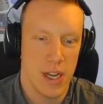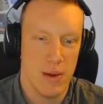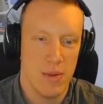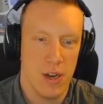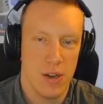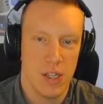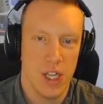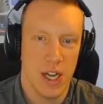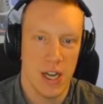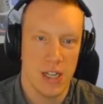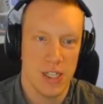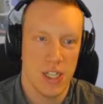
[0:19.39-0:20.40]
I'm not
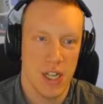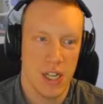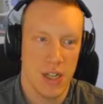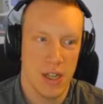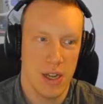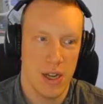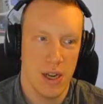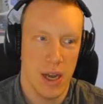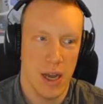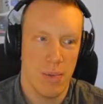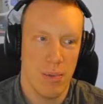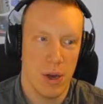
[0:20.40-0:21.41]
challenging
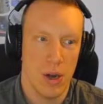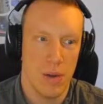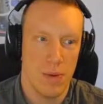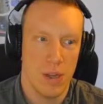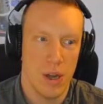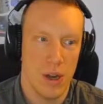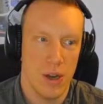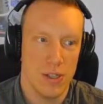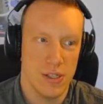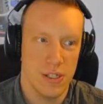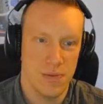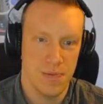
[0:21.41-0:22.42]
Liepard
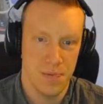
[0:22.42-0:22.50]
because